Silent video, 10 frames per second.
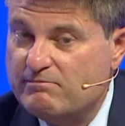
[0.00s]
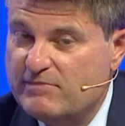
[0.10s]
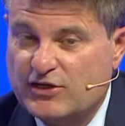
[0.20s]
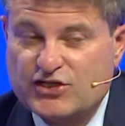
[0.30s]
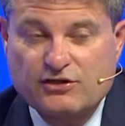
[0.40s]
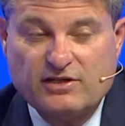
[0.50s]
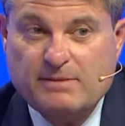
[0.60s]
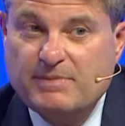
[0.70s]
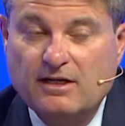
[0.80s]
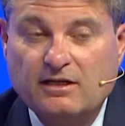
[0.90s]
There's certainly
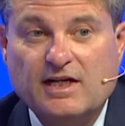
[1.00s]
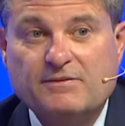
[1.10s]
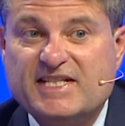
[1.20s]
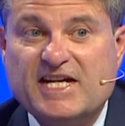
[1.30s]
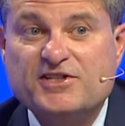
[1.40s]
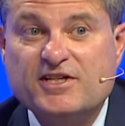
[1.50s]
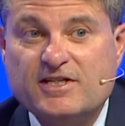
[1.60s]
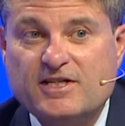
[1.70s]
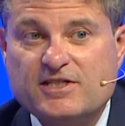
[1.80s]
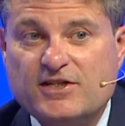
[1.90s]
been a lot of attention
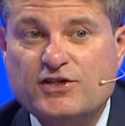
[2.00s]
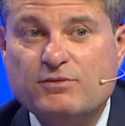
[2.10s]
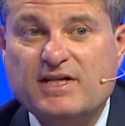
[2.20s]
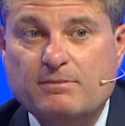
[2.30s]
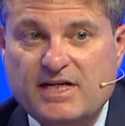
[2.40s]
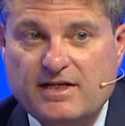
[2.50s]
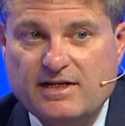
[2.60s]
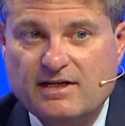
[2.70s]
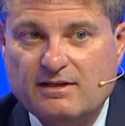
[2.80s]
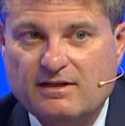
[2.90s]
to this issue in the
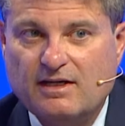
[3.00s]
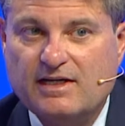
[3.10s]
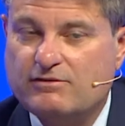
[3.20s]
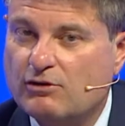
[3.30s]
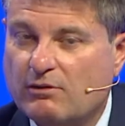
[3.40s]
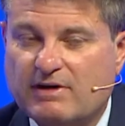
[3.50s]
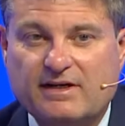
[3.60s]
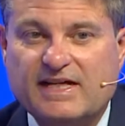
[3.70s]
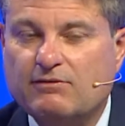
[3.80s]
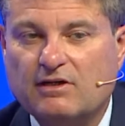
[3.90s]
media. I go
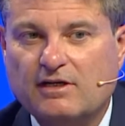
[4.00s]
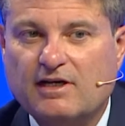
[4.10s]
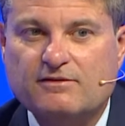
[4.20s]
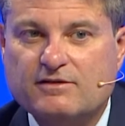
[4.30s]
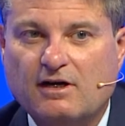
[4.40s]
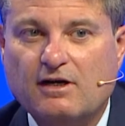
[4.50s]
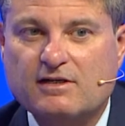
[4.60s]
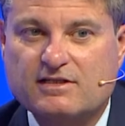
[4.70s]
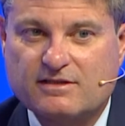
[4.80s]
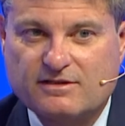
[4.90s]
around and give a lot of
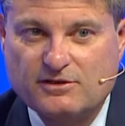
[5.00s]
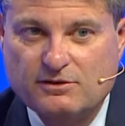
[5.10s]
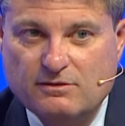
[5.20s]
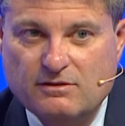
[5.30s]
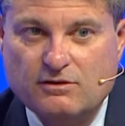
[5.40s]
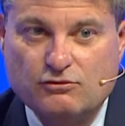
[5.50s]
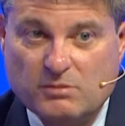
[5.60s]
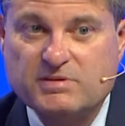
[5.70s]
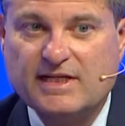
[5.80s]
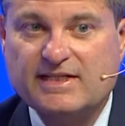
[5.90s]
talks to
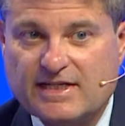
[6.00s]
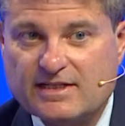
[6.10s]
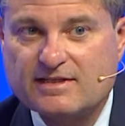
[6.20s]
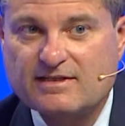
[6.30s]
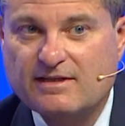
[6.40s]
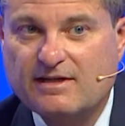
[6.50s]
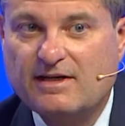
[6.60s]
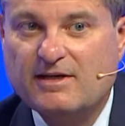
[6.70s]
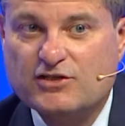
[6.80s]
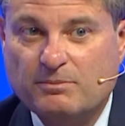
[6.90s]
groups like this,
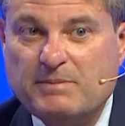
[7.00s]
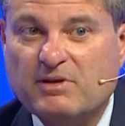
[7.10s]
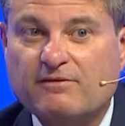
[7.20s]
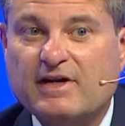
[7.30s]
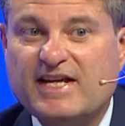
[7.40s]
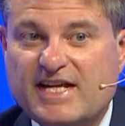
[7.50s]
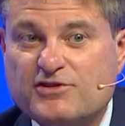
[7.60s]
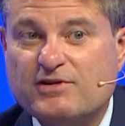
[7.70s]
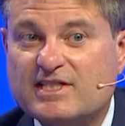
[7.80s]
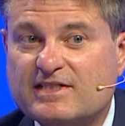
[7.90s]
so people are very
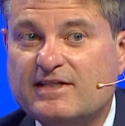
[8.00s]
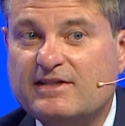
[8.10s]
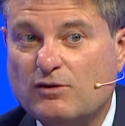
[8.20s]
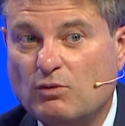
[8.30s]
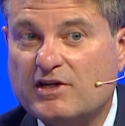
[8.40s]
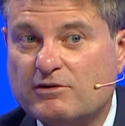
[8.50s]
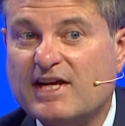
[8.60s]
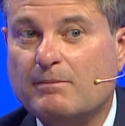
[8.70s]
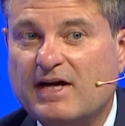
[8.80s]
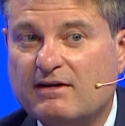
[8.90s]
interested and
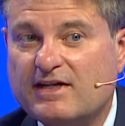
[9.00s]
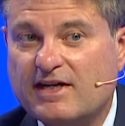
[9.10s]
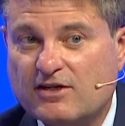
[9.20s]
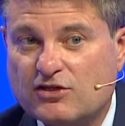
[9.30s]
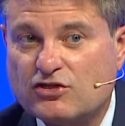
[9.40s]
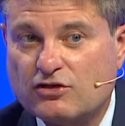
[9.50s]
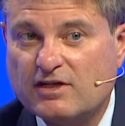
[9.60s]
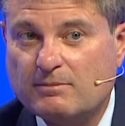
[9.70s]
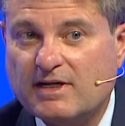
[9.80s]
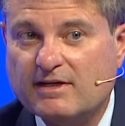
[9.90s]
wondering about it and
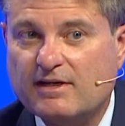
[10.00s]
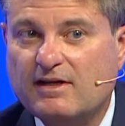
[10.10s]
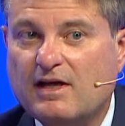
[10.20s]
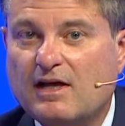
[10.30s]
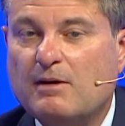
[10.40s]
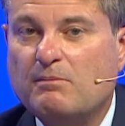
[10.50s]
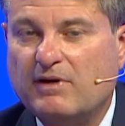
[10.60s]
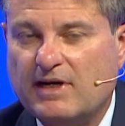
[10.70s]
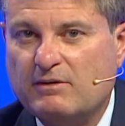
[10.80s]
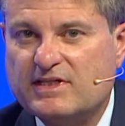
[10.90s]
concerned about it.
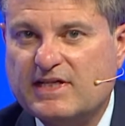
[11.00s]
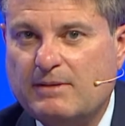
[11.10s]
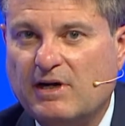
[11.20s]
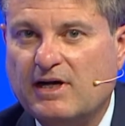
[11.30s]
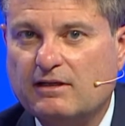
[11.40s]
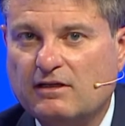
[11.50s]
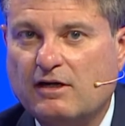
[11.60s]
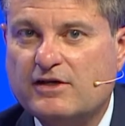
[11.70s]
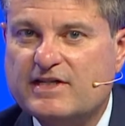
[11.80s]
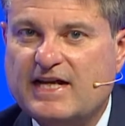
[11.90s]
But I would say, by and
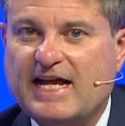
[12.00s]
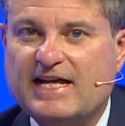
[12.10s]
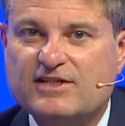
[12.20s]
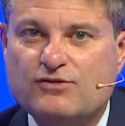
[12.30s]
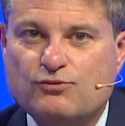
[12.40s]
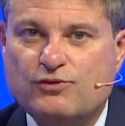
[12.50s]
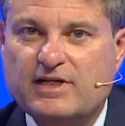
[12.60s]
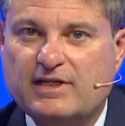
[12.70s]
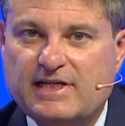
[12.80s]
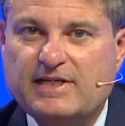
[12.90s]
large, it hasn't
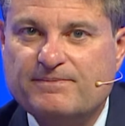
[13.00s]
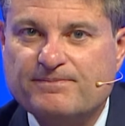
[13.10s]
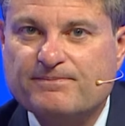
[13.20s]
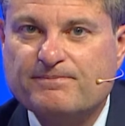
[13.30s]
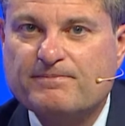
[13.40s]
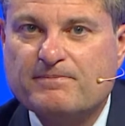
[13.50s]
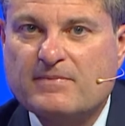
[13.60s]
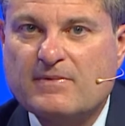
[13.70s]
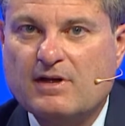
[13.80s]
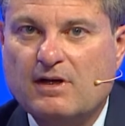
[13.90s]
really,
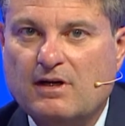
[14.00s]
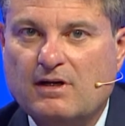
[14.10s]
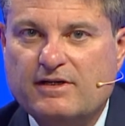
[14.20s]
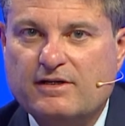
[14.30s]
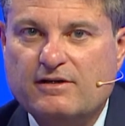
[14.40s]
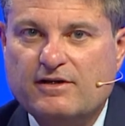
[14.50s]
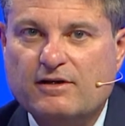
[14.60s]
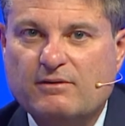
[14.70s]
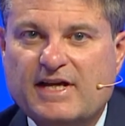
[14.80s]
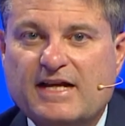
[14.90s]
you
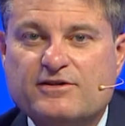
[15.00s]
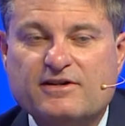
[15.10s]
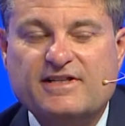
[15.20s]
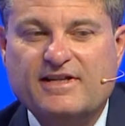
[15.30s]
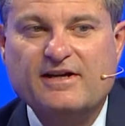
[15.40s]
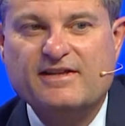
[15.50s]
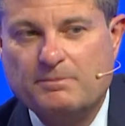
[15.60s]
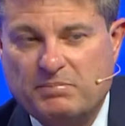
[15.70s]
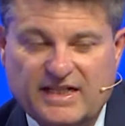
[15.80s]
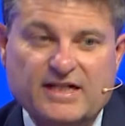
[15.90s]
know, entered the
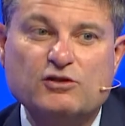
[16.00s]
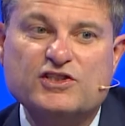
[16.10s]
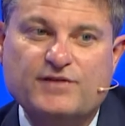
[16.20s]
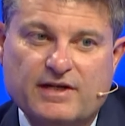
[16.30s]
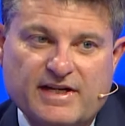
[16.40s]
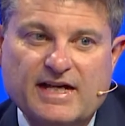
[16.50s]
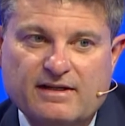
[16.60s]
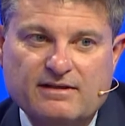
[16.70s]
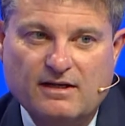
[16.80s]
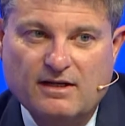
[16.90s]
political sphere
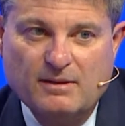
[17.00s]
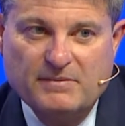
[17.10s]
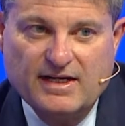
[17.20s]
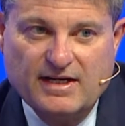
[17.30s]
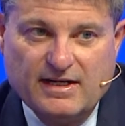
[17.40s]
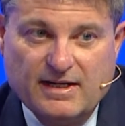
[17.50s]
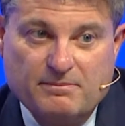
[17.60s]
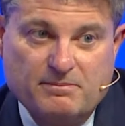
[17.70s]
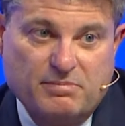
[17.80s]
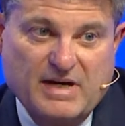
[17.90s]
yet. And
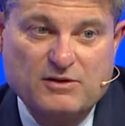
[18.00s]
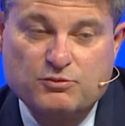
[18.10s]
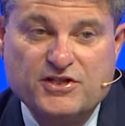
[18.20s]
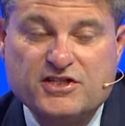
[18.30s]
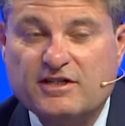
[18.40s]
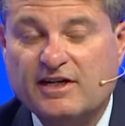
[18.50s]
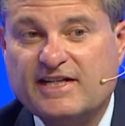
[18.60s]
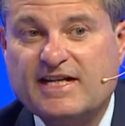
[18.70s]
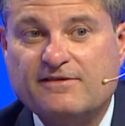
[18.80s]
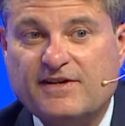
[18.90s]
I perhaps we're just not
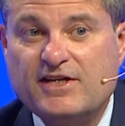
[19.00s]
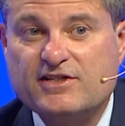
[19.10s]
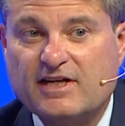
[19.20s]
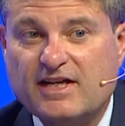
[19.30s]
at that phase yet.